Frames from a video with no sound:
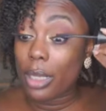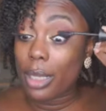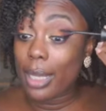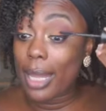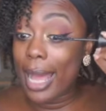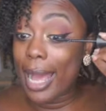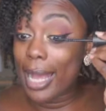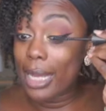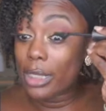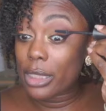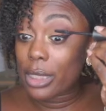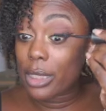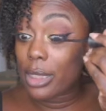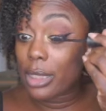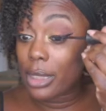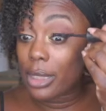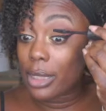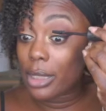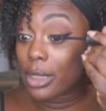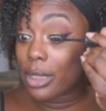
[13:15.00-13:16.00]
Lash
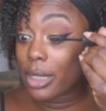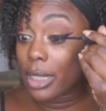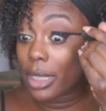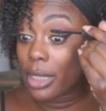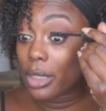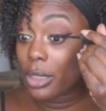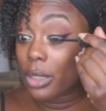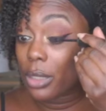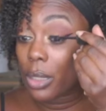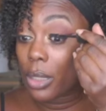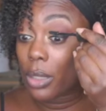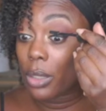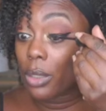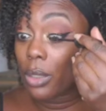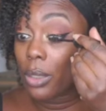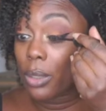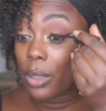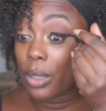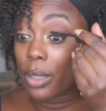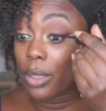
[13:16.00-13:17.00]
Sensational.
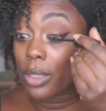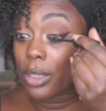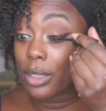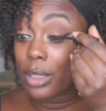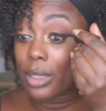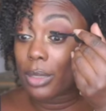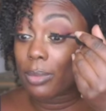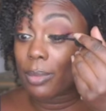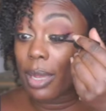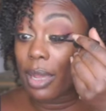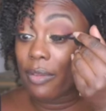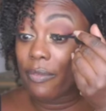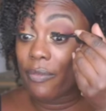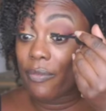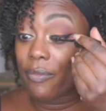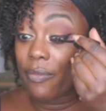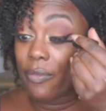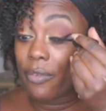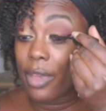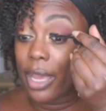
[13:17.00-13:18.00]
You know this is my
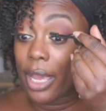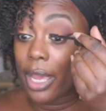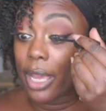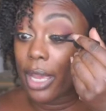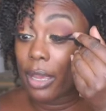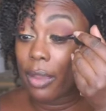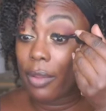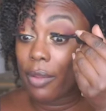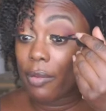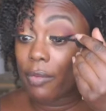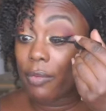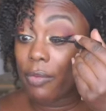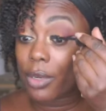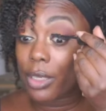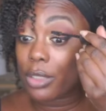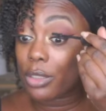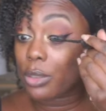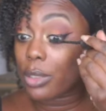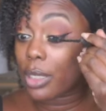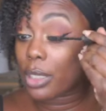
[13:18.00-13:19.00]

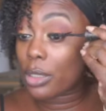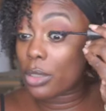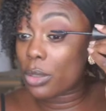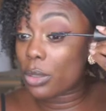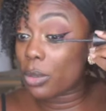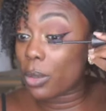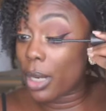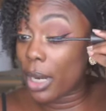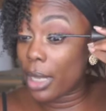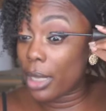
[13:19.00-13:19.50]
favorite drugstore.